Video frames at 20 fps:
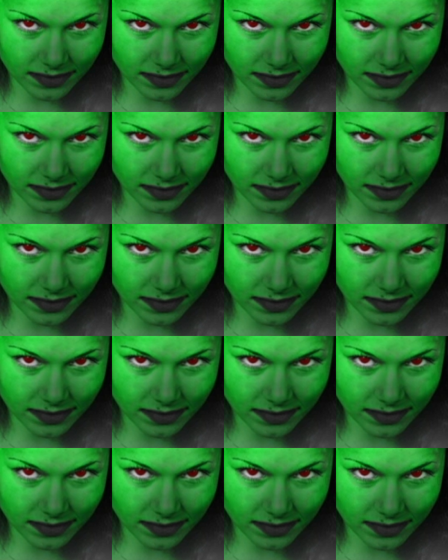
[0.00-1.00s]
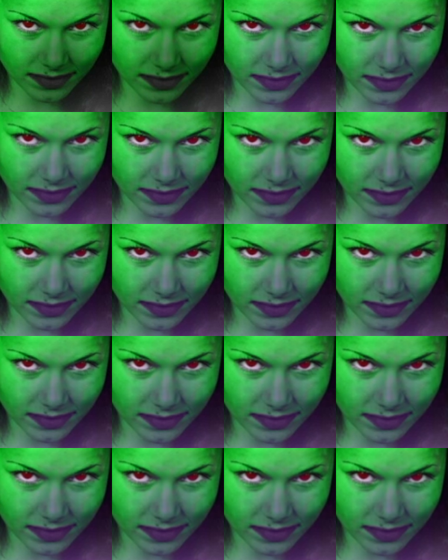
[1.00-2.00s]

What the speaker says: (no one is talking)